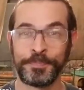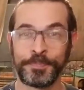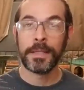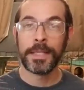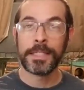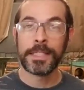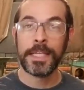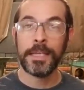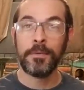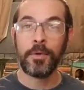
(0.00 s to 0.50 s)

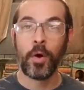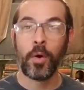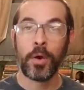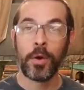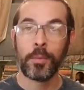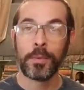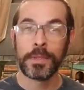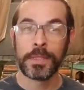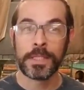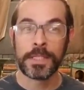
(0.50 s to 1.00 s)
Let's keep
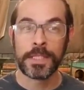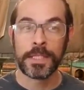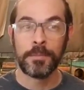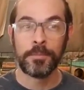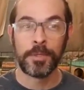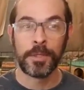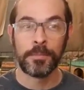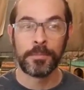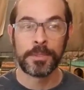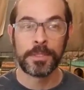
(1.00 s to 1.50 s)
going with the
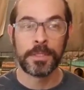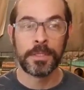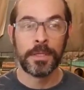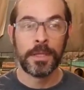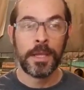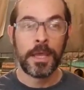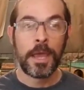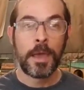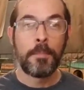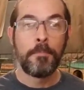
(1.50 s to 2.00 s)
symptoms.
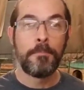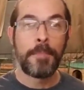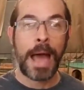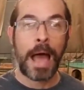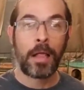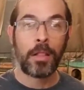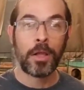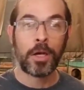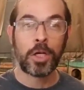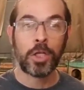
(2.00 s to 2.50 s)

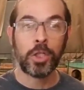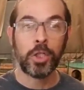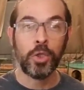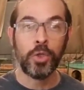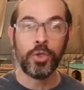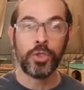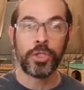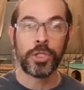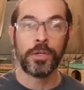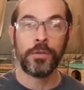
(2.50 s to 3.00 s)

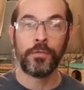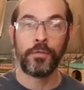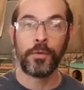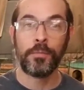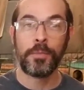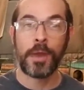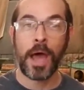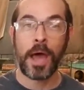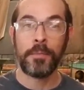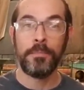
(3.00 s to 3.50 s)
Malocclusion
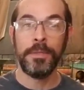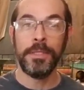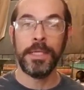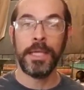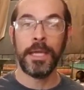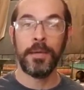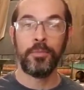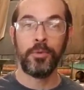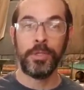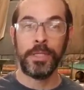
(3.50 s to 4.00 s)
from not
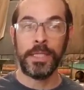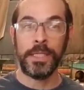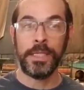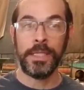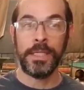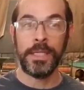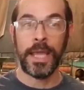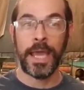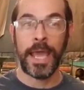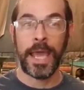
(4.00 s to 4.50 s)
being able to
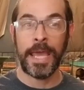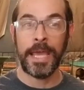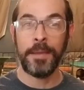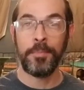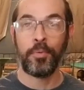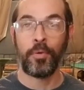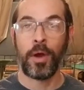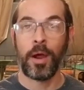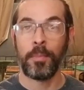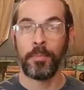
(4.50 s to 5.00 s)
eat hay
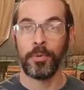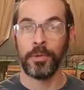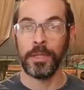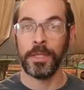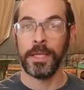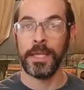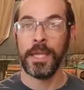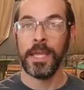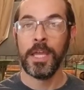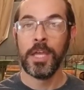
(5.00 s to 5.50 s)
properly.